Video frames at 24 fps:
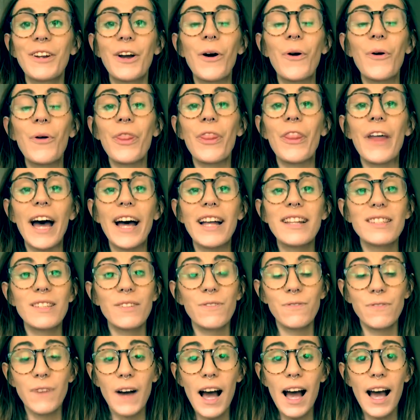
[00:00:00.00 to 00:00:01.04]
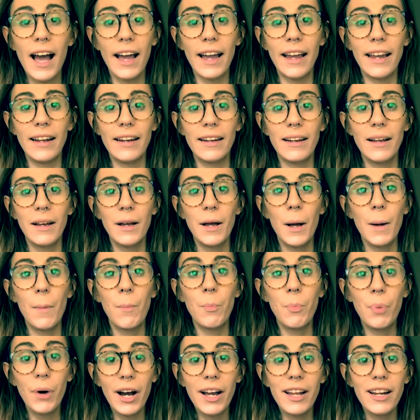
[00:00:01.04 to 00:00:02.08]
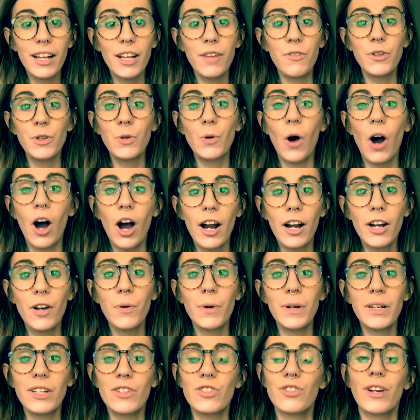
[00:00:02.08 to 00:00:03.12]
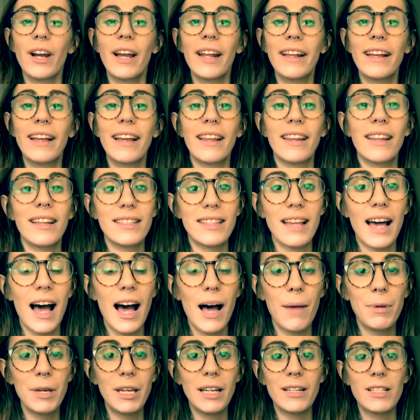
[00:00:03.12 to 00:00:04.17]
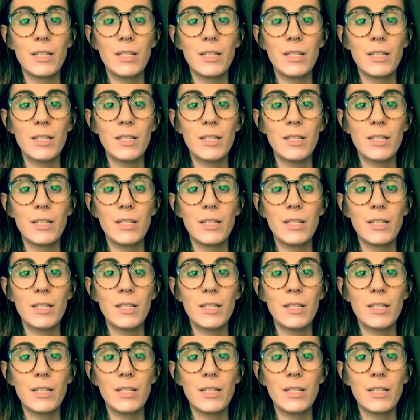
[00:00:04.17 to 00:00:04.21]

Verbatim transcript: know, that's fine. But if you are going to try to get in this hobby,